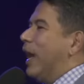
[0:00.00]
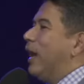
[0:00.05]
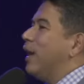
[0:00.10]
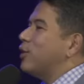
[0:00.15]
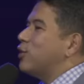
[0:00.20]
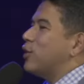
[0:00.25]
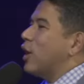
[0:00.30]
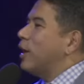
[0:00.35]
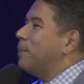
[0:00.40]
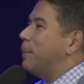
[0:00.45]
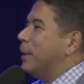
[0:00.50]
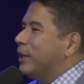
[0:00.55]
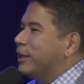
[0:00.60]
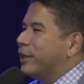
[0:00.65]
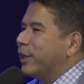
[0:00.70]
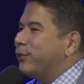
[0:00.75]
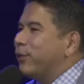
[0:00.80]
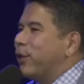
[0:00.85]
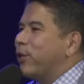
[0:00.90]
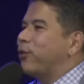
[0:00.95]
is going to be
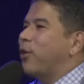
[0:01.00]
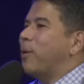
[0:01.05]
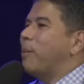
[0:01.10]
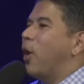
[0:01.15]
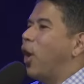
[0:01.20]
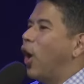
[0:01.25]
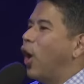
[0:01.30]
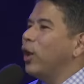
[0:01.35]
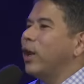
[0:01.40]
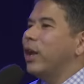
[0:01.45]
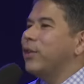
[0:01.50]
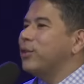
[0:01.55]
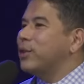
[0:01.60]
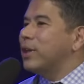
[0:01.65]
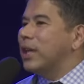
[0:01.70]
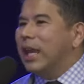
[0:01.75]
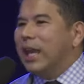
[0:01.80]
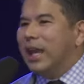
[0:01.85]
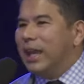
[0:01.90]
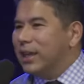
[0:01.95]
different from all other
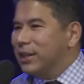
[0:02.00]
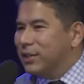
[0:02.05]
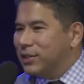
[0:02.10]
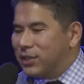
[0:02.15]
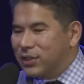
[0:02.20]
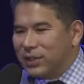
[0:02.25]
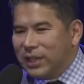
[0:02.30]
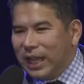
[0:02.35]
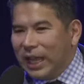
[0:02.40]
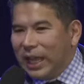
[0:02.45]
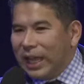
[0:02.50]
kings.